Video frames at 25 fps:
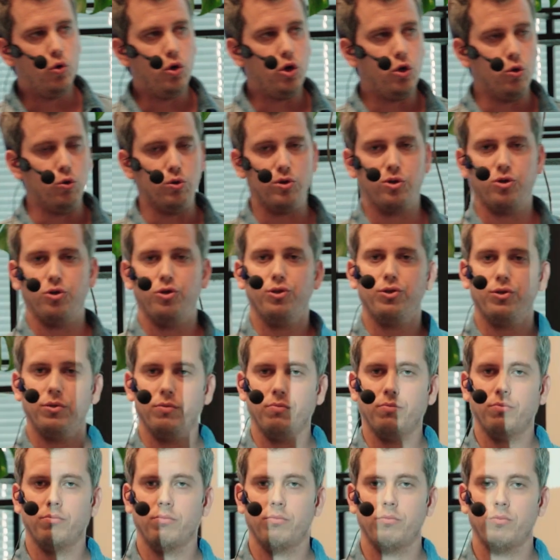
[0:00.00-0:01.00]
users.
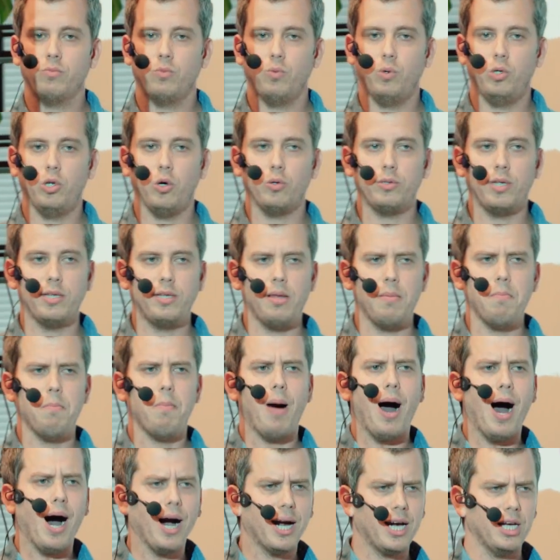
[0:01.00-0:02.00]
We know that the
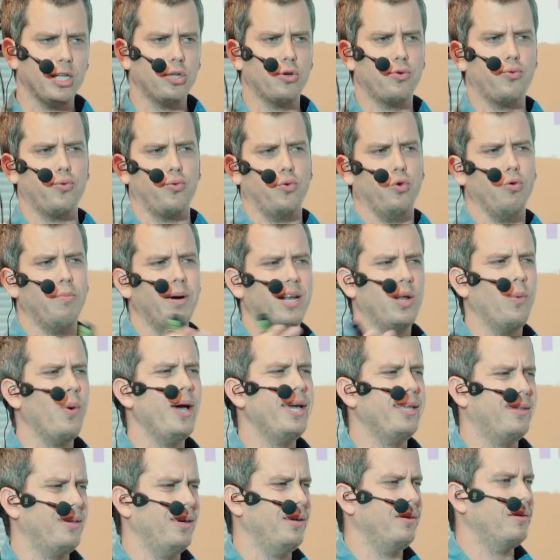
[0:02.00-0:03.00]
market grew. By the
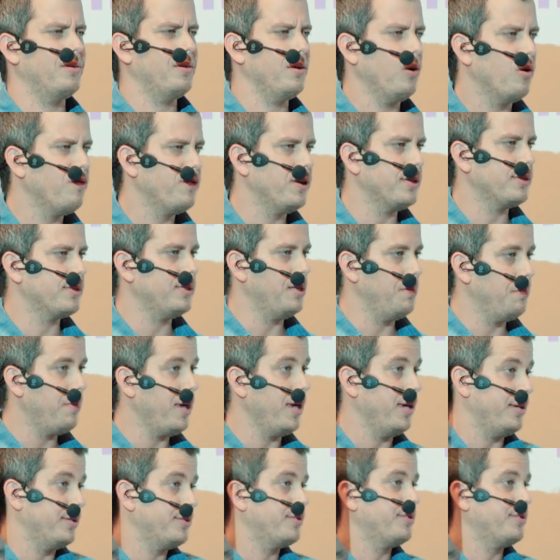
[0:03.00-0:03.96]
way, it obviously makes